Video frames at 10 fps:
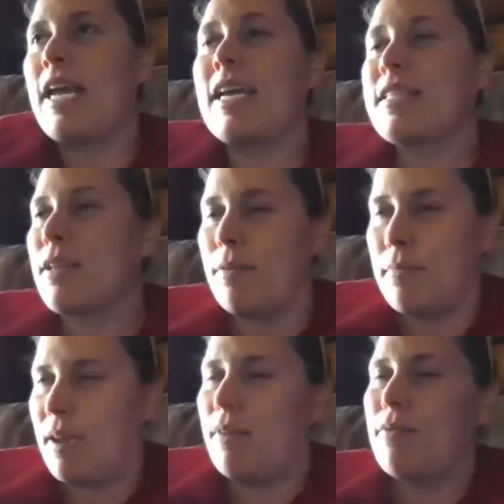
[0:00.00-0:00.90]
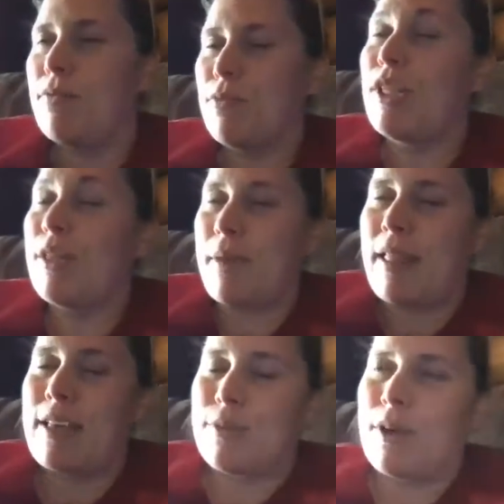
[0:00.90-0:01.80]
I guess really my
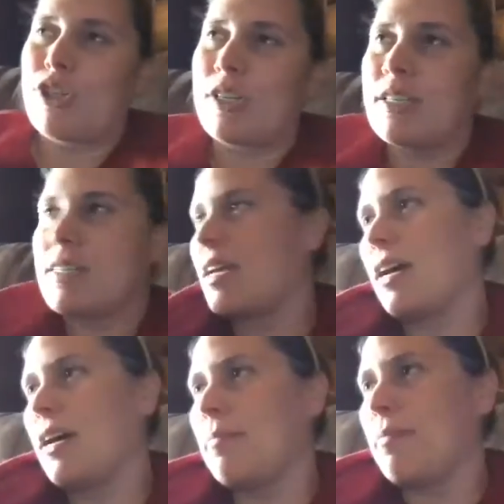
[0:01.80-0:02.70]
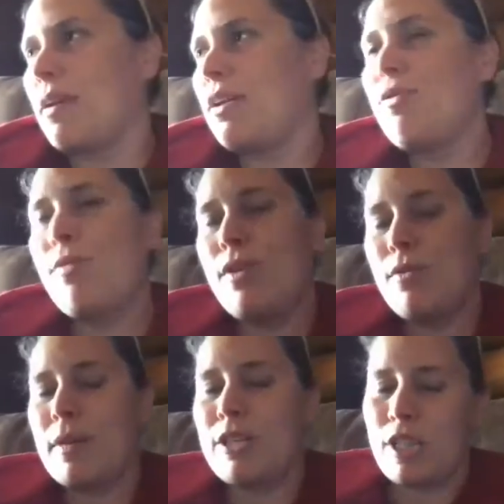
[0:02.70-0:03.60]
last question is, you
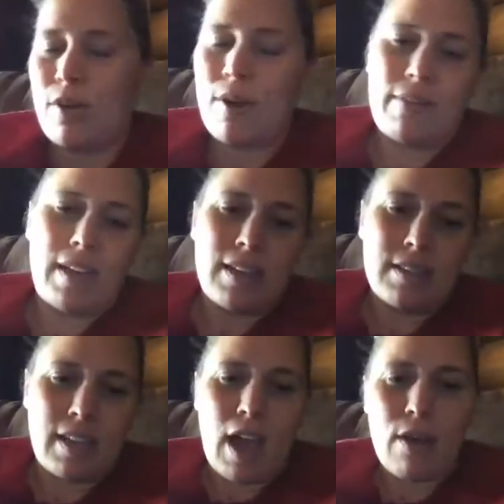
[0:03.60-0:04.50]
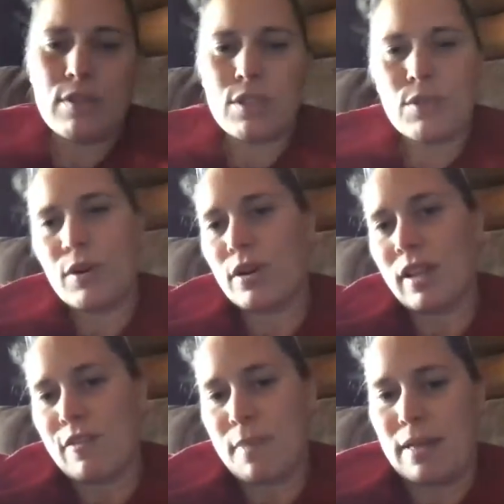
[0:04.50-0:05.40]
mentioned that you have kids. Like, how's the
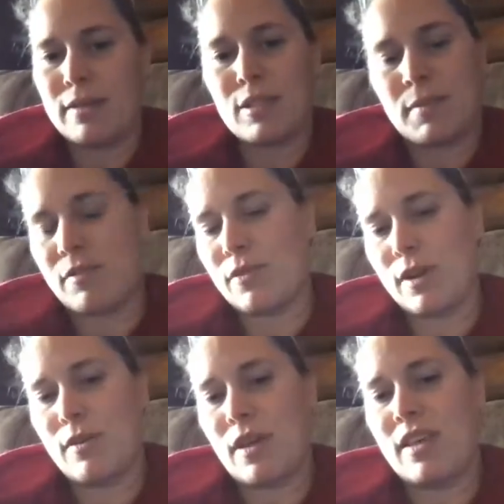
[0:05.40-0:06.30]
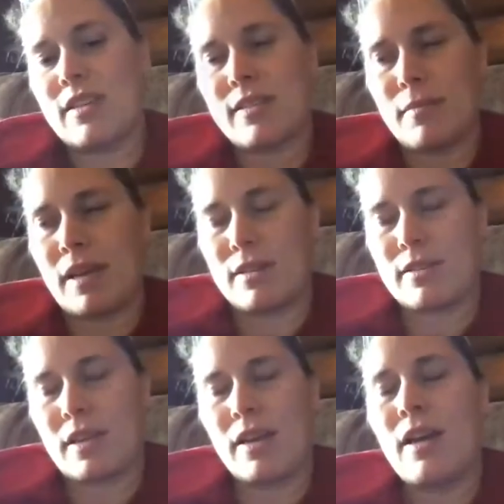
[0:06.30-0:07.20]
work-life balance been for you? I think that's something else
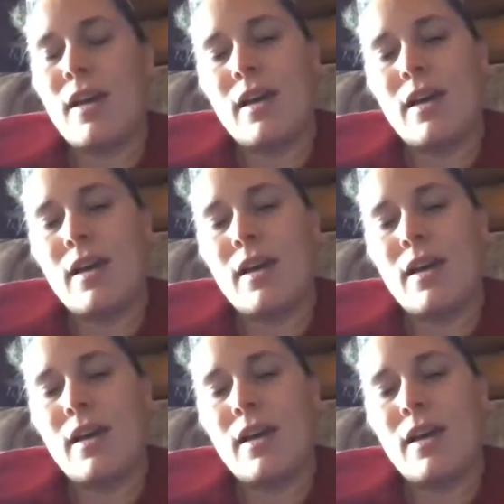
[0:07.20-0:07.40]
that,